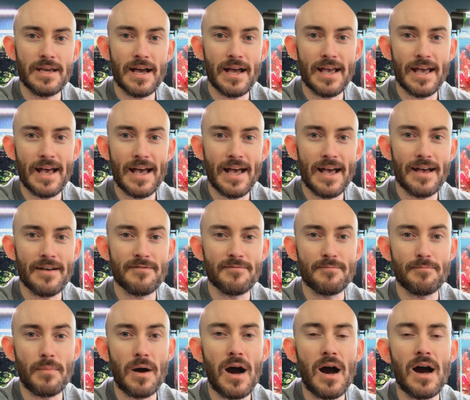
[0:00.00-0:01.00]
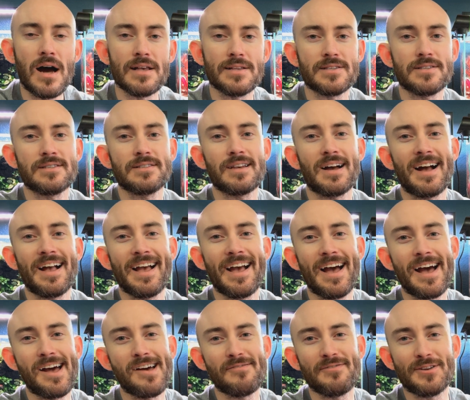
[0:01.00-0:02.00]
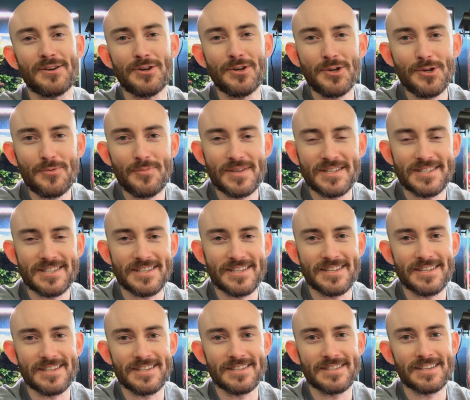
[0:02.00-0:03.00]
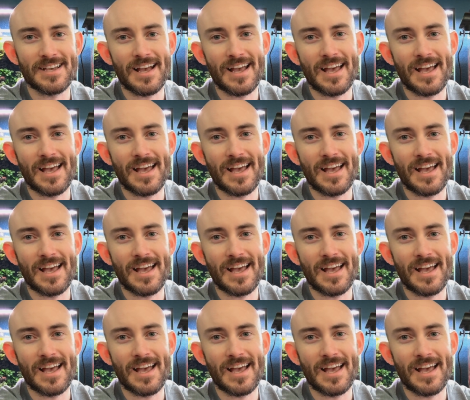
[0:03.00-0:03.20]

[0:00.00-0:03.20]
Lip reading: I have moss, I have Anubises, I